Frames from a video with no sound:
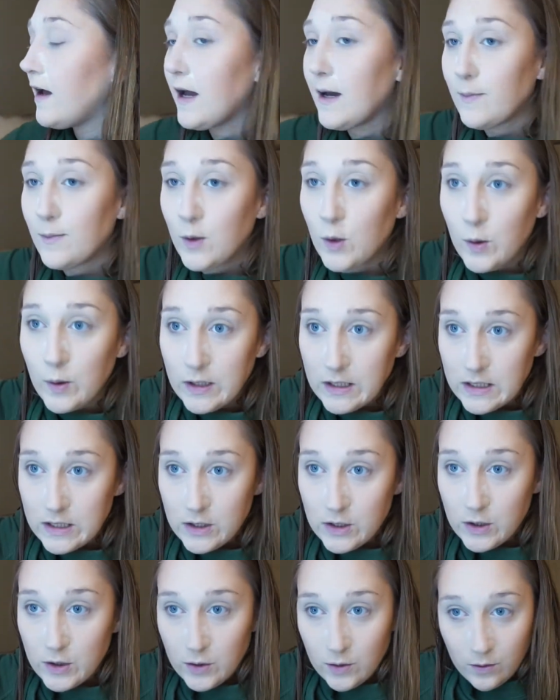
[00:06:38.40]
I'm going
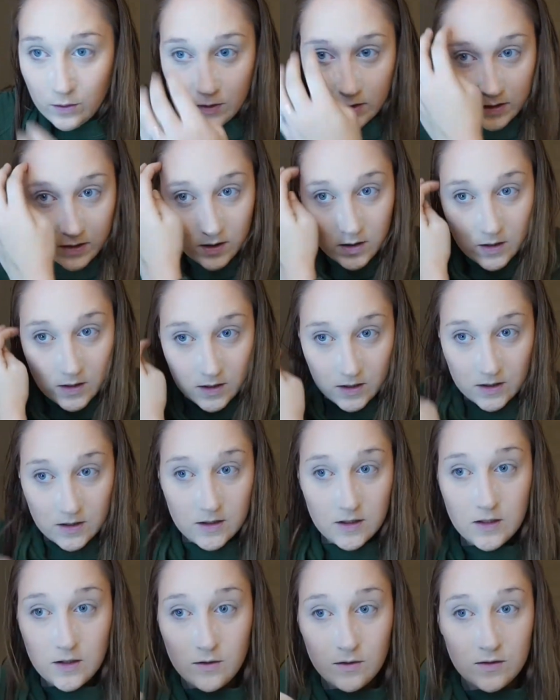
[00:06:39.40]
to
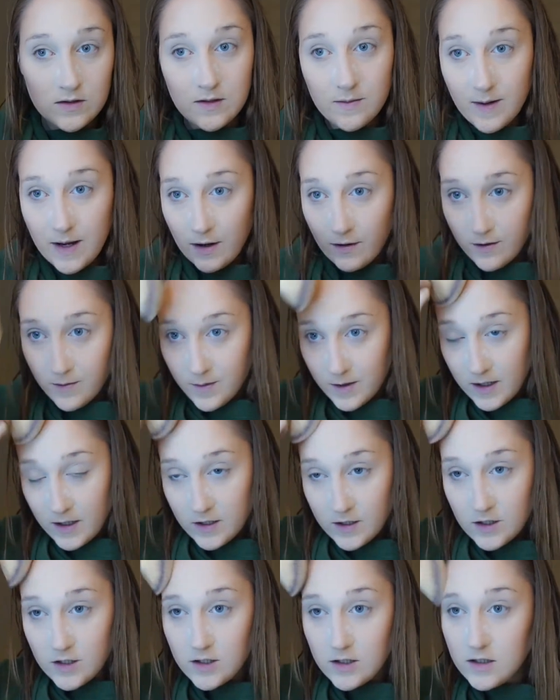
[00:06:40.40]
just use the powder
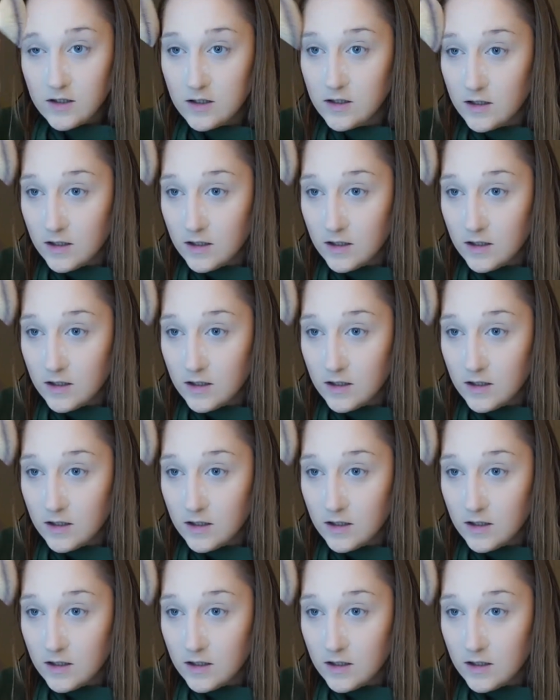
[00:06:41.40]
brush